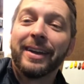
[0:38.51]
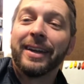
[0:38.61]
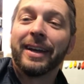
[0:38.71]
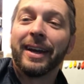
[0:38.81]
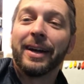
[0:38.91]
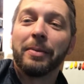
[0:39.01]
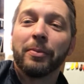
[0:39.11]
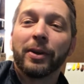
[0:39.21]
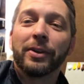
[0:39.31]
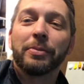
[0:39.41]

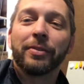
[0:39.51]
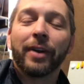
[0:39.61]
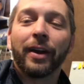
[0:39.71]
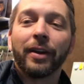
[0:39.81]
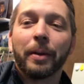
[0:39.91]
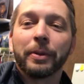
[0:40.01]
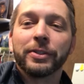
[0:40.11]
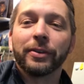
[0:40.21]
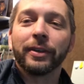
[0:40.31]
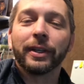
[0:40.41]
wanted to provide an
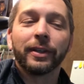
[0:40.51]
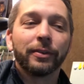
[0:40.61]
opportunity